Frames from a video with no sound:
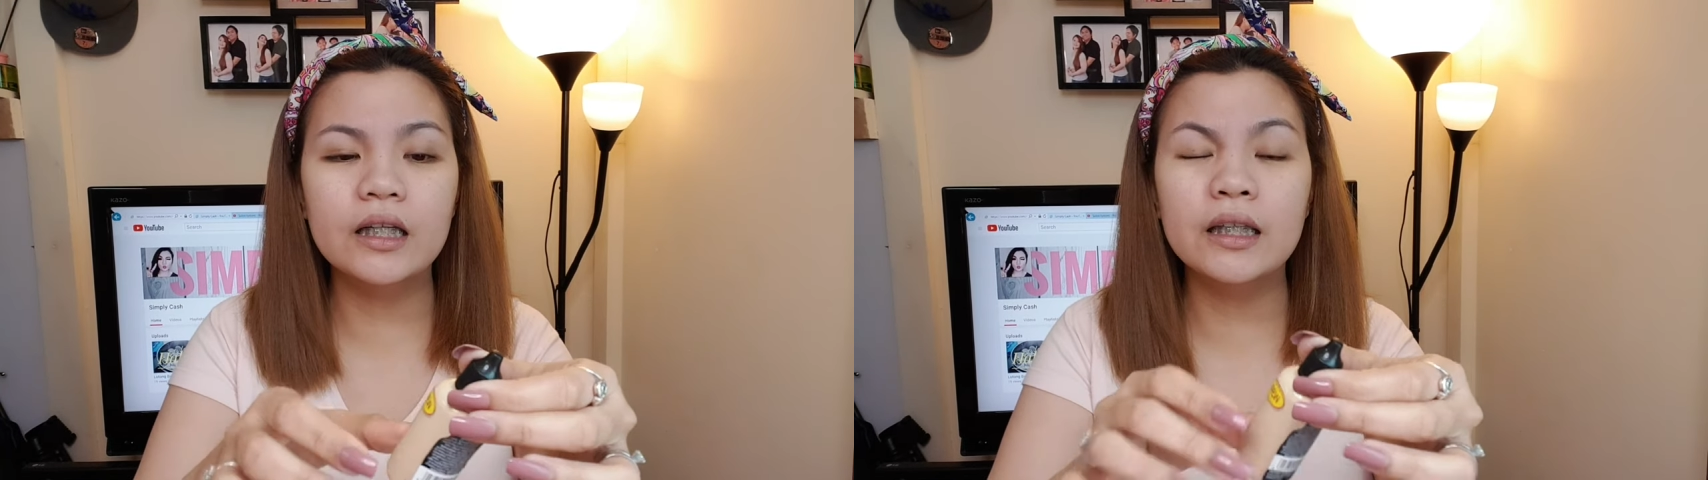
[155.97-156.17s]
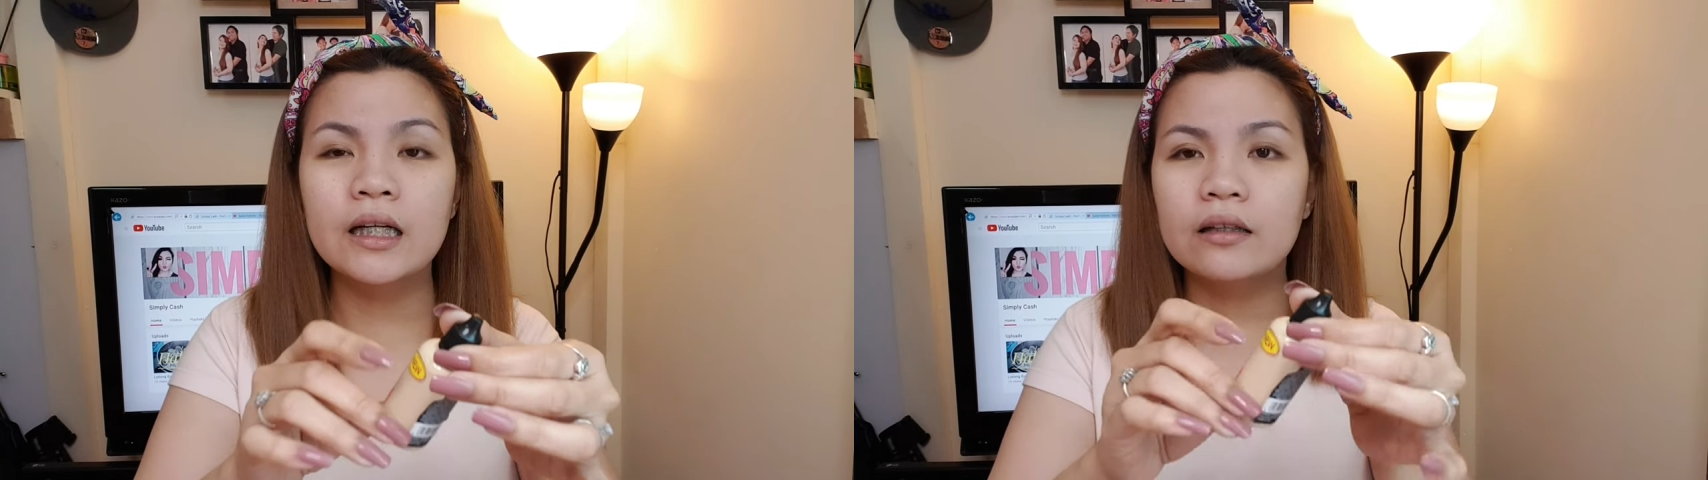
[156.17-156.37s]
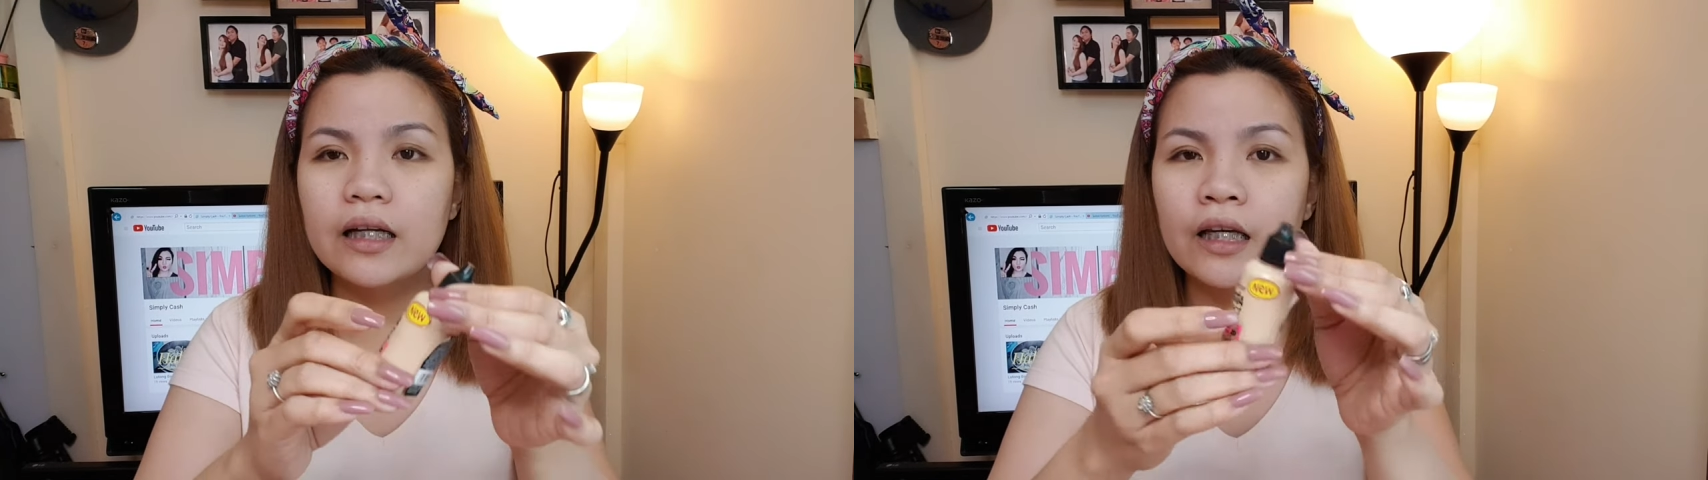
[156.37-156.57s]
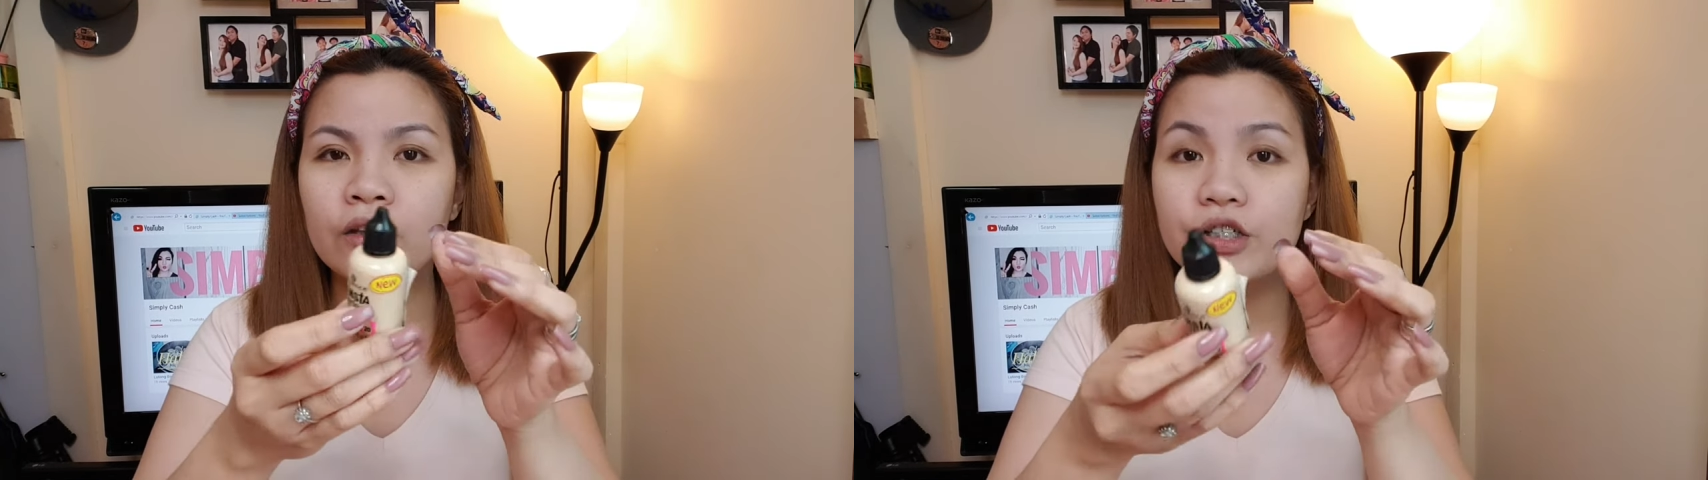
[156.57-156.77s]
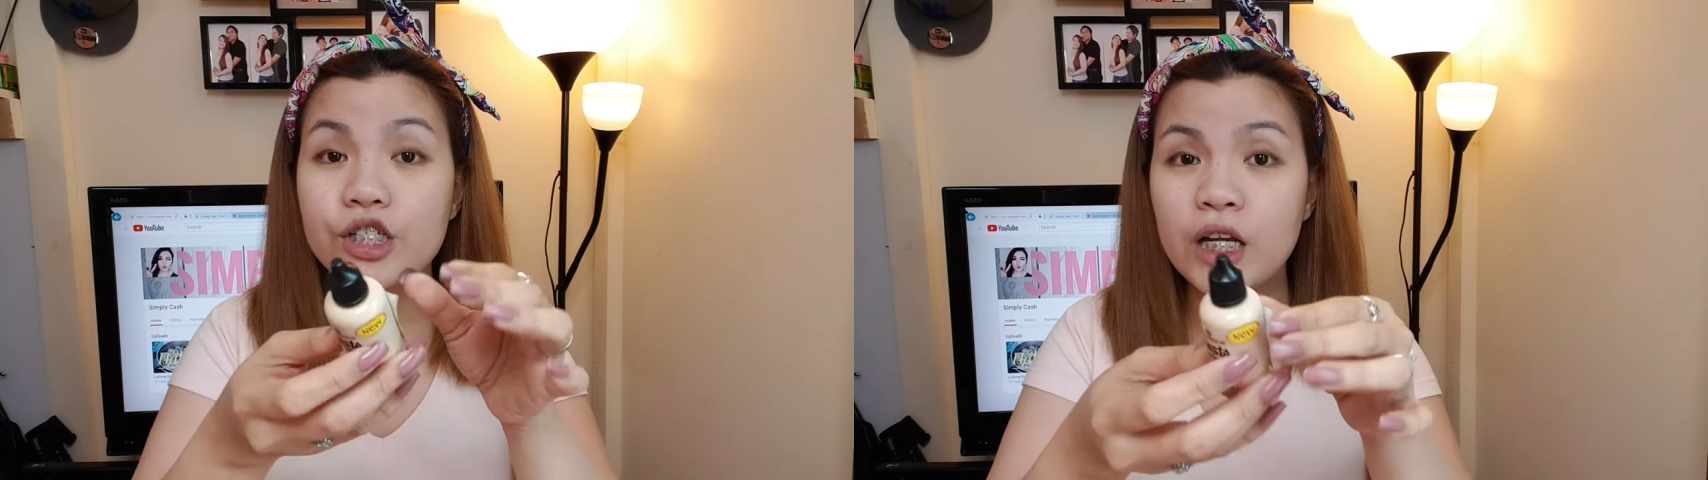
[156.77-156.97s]
natirang
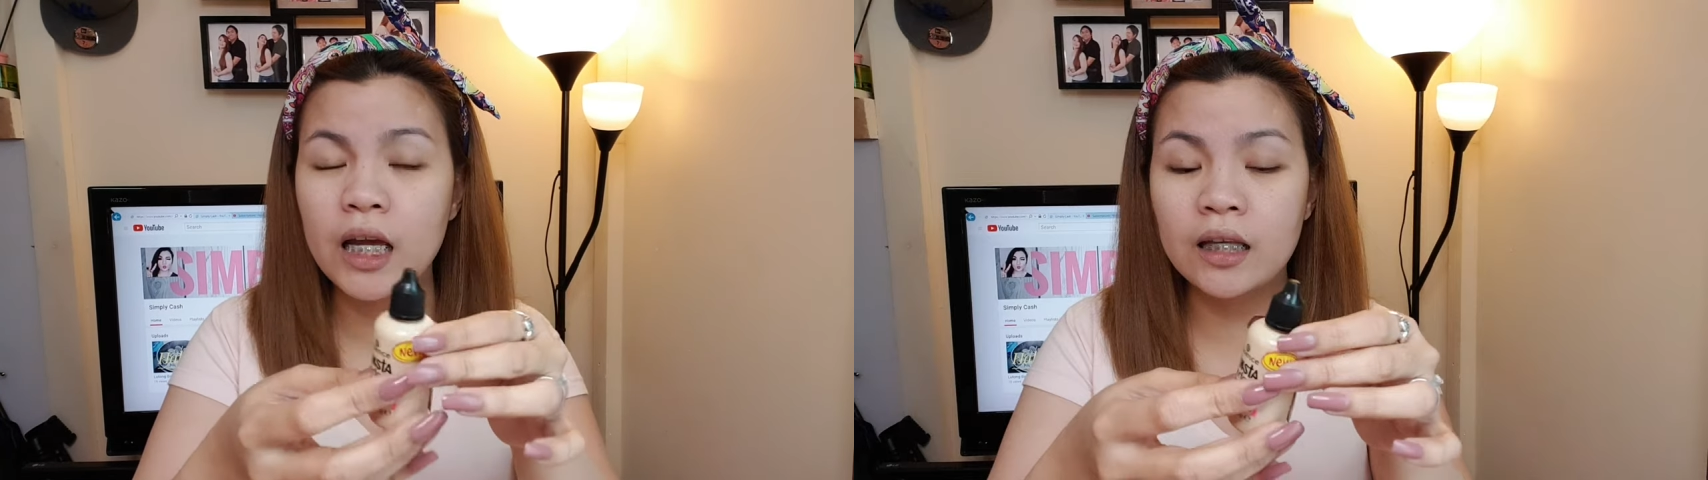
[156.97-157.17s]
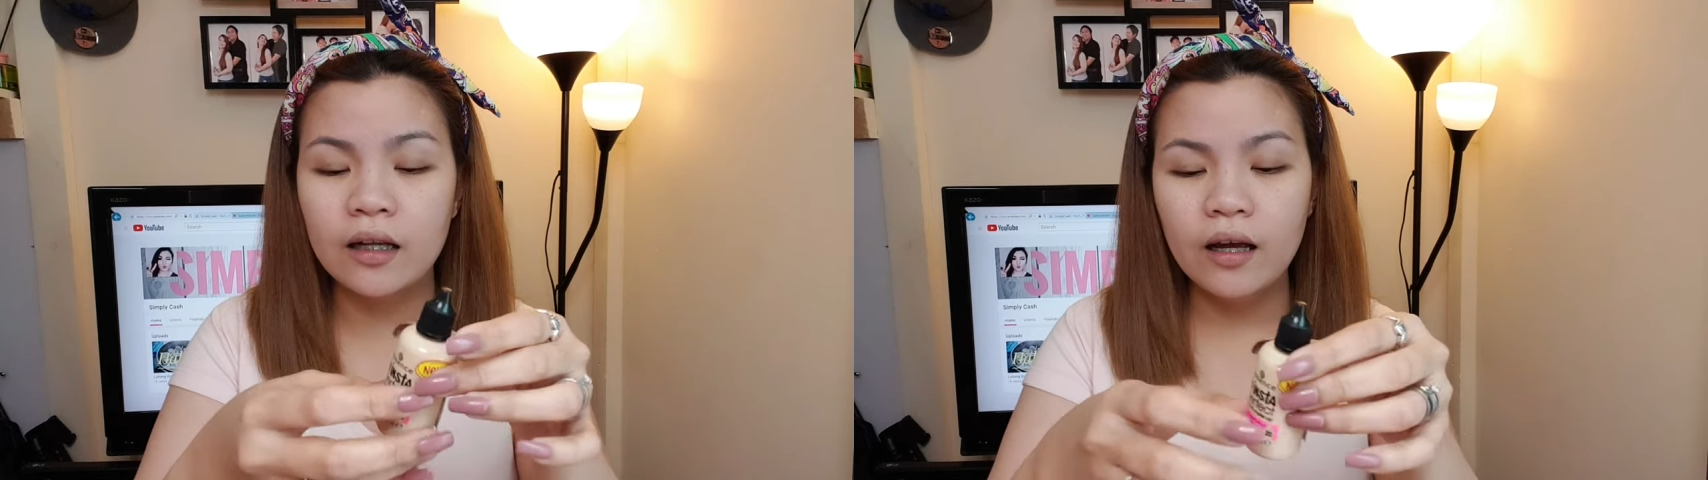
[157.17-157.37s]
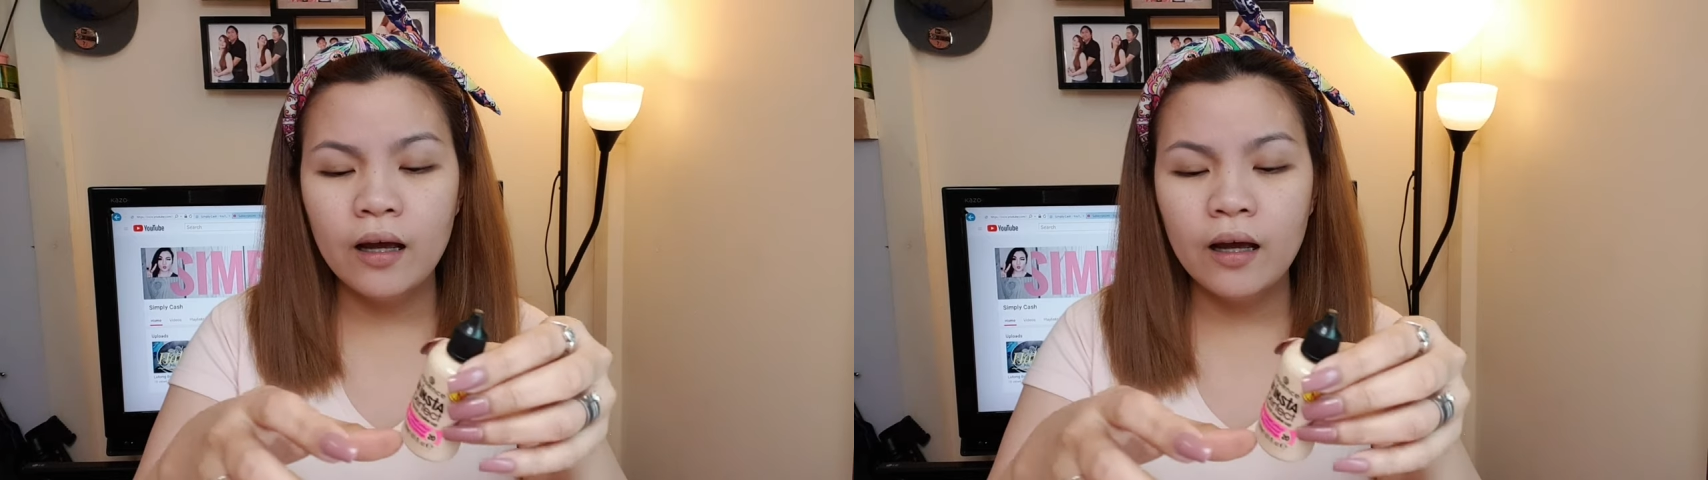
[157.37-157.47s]
lighter shade.